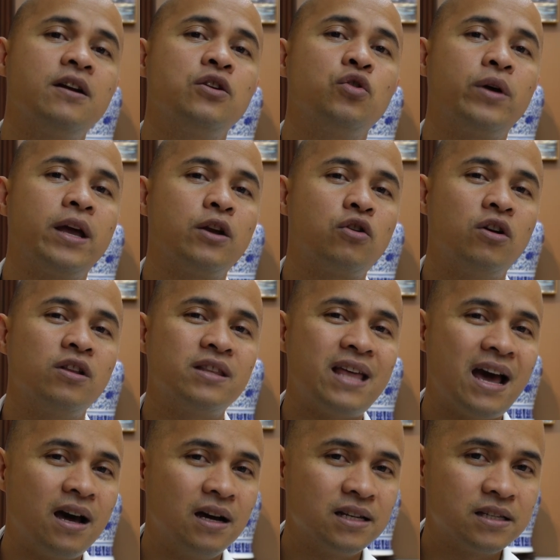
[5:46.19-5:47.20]
You can
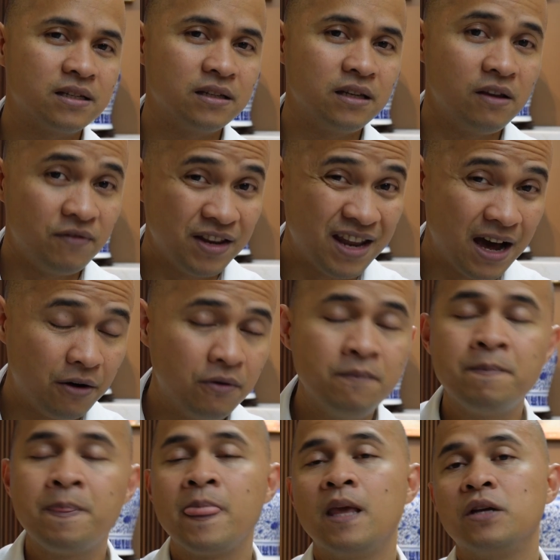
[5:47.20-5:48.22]
contact us even now,
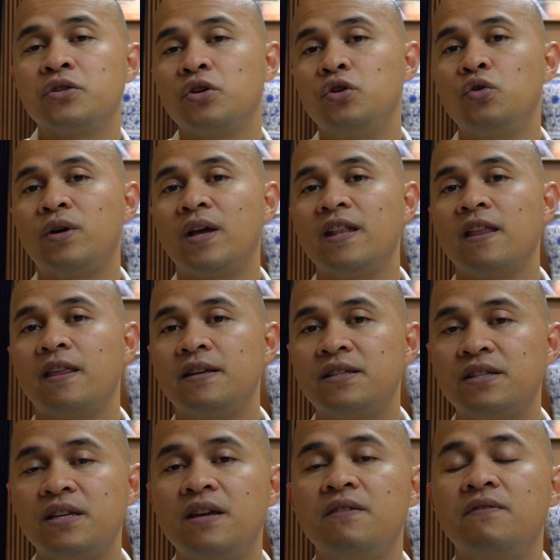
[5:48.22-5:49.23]
so you can
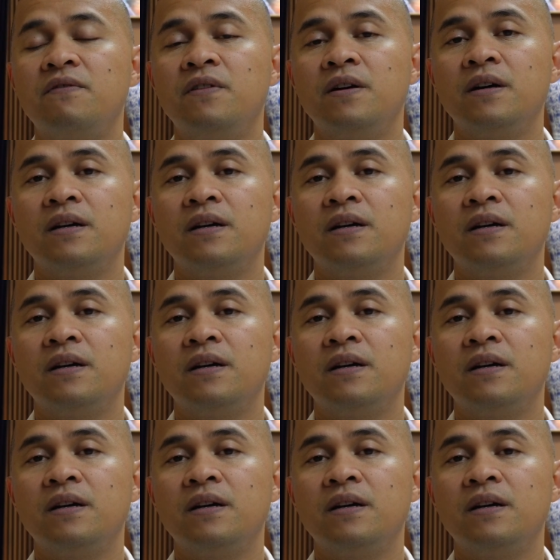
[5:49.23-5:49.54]
receive